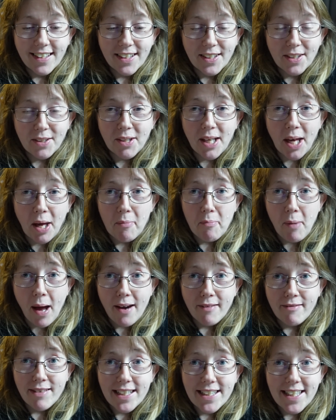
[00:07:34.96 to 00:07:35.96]
You get
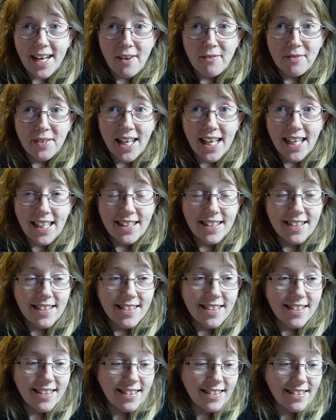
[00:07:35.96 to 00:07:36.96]
married, have kids,
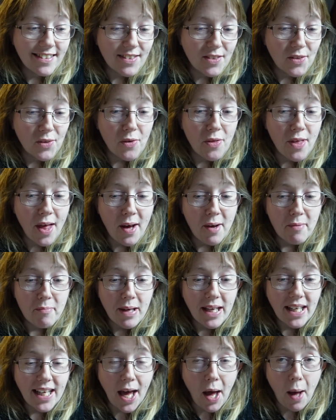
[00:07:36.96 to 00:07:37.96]
all that,
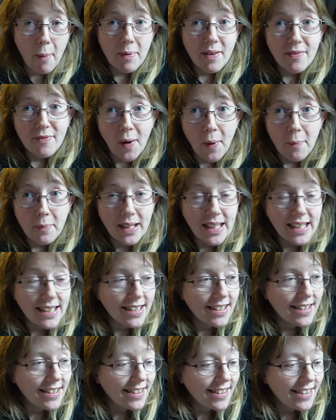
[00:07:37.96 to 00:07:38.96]
make happy
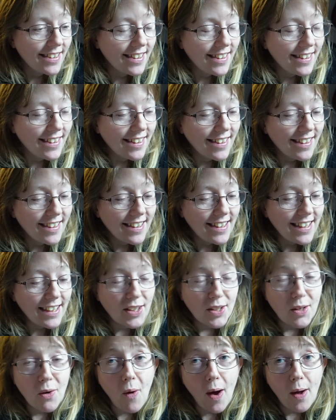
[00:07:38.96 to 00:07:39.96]
families.
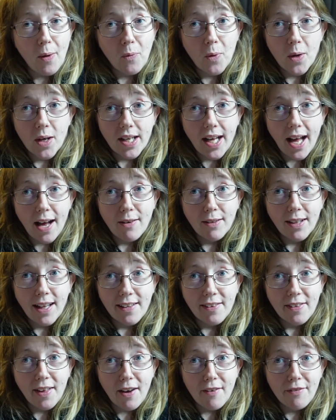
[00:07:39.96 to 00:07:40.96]
Didn't quite work out
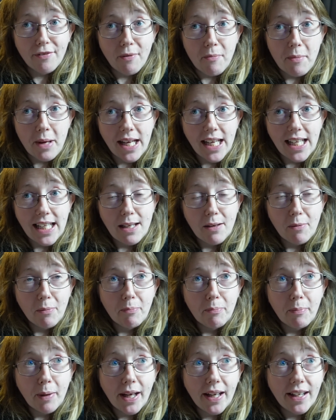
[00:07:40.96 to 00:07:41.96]
like that for me,
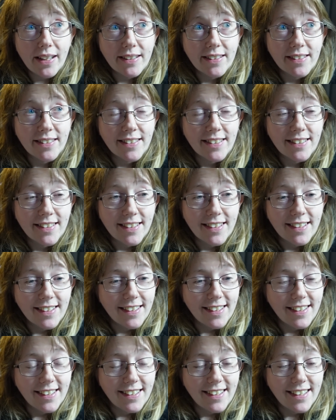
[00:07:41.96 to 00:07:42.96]
but
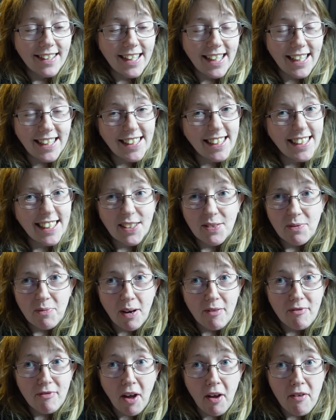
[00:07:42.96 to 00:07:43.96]
it's still
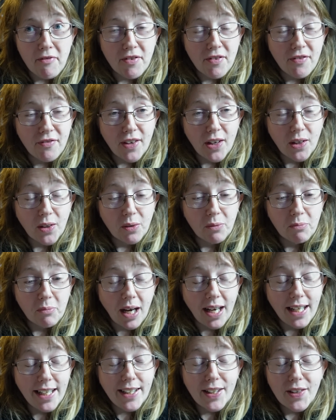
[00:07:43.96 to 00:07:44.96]
my favourite film.
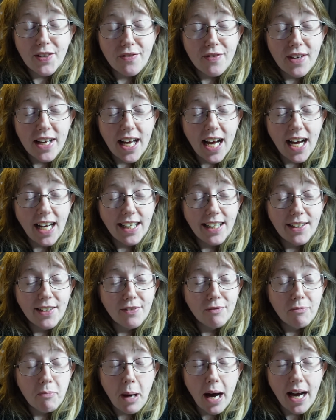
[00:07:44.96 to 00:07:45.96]
I love it. I
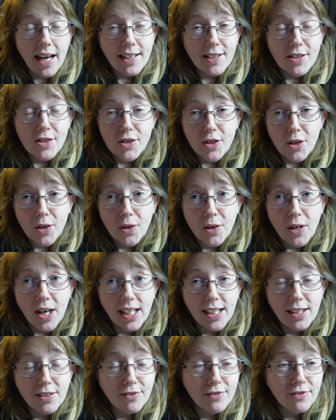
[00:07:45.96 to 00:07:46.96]
love Martin Short.
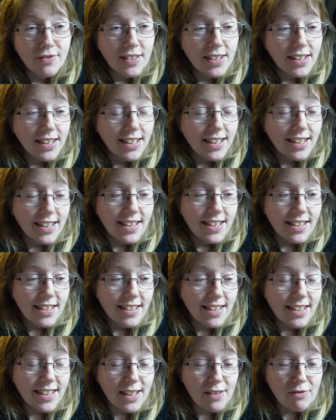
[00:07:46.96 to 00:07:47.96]
I love
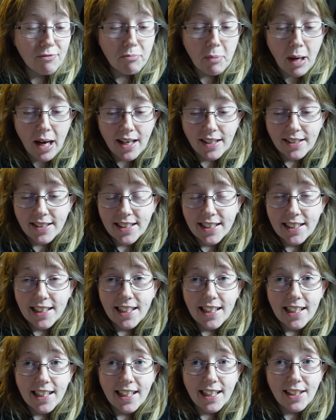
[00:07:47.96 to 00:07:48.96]
Steve Martin
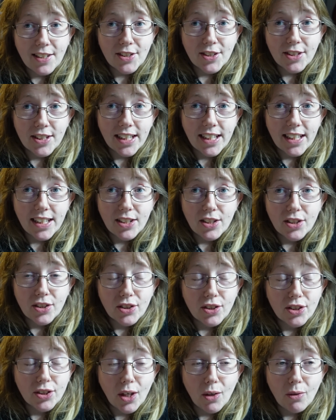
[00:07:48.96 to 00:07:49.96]
in it, and I just think it's
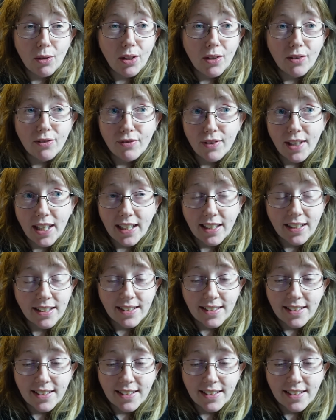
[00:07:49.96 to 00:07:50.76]
just so lovely.